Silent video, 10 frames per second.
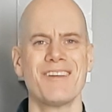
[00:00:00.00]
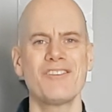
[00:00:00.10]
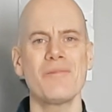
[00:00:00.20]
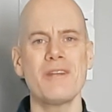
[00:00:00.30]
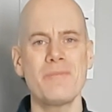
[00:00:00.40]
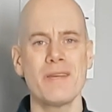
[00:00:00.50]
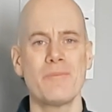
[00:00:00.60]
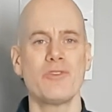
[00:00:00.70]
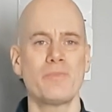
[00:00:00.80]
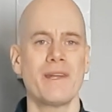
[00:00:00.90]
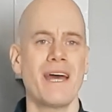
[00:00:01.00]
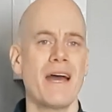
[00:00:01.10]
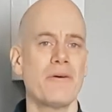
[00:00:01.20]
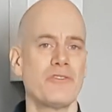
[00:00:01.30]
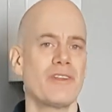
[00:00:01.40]
So many people spend
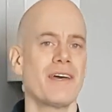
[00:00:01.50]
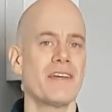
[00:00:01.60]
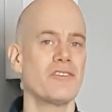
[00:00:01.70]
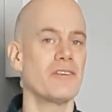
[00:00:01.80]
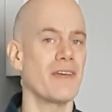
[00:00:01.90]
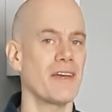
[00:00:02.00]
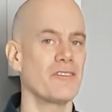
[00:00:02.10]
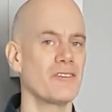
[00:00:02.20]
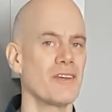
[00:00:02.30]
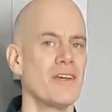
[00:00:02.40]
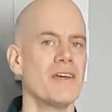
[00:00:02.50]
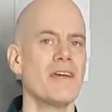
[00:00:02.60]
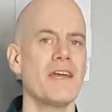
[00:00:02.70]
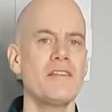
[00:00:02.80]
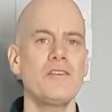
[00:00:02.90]
hours a day at a desk.
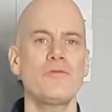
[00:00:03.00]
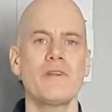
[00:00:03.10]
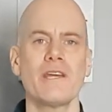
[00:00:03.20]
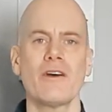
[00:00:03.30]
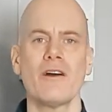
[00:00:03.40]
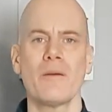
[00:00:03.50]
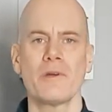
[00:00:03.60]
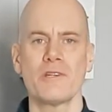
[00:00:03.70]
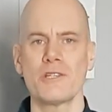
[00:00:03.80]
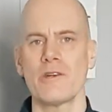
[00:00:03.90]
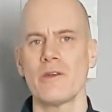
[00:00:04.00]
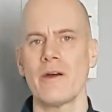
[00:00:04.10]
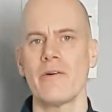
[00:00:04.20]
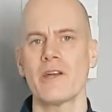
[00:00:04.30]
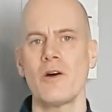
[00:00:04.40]
In this video, I'm going to show you
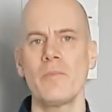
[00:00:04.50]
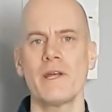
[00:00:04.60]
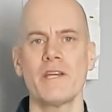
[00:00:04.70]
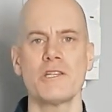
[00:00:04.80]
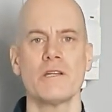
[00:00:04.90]
how a combination